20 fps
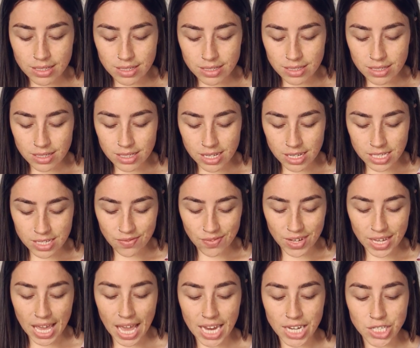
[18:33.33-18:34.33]

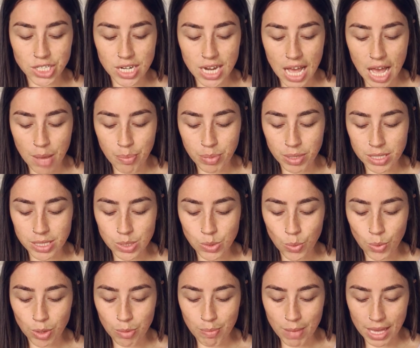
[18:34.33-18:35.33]
disidentification happens
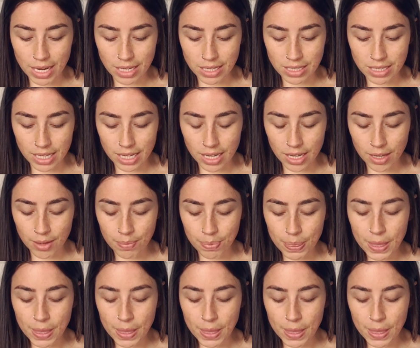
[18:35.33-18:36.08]
automatically.